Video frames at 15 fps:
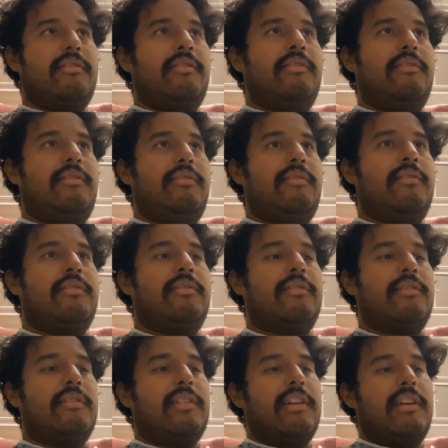but
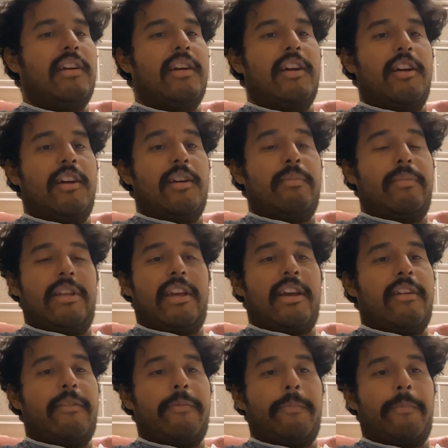
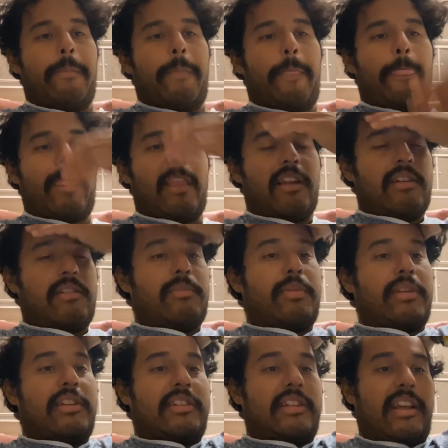yeah, you know,
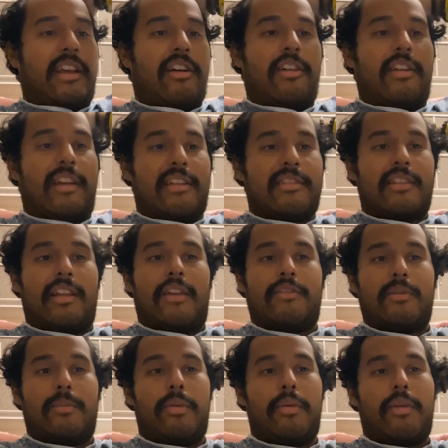appreciate all you guys love
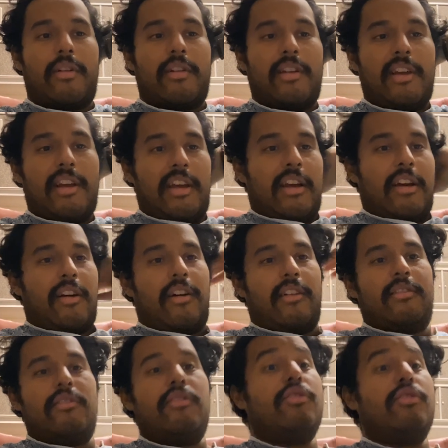support
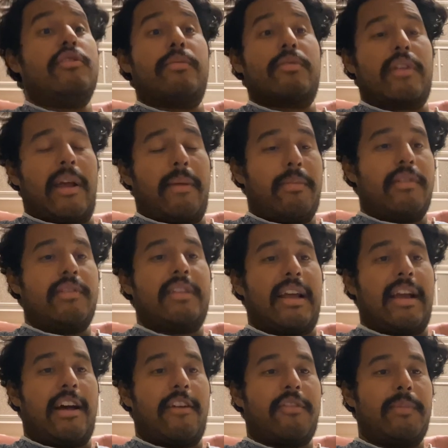new subscribers that I
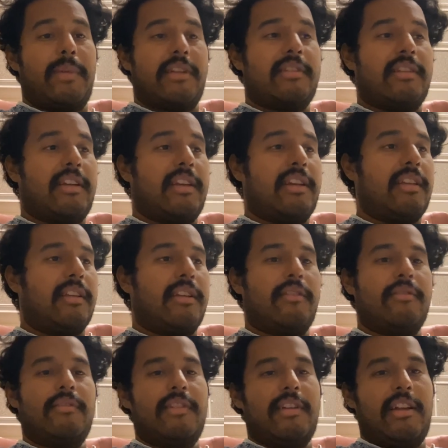got from yesterday, you know.
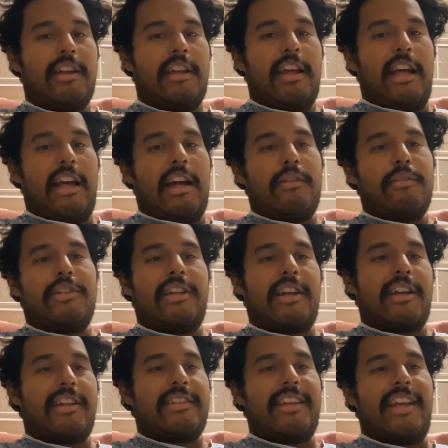I wish I
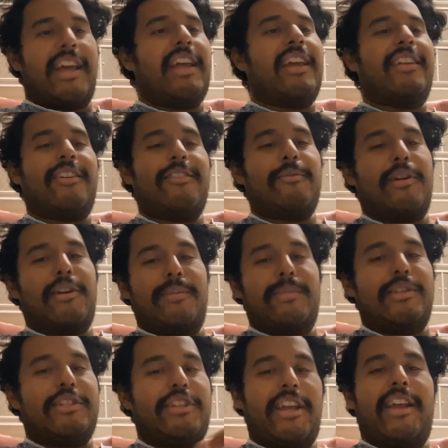could say, hey, you know, welcome to
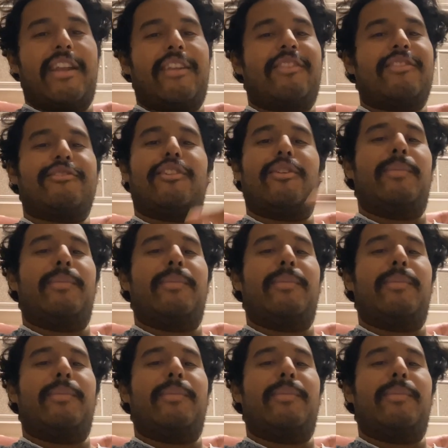the channel. It's all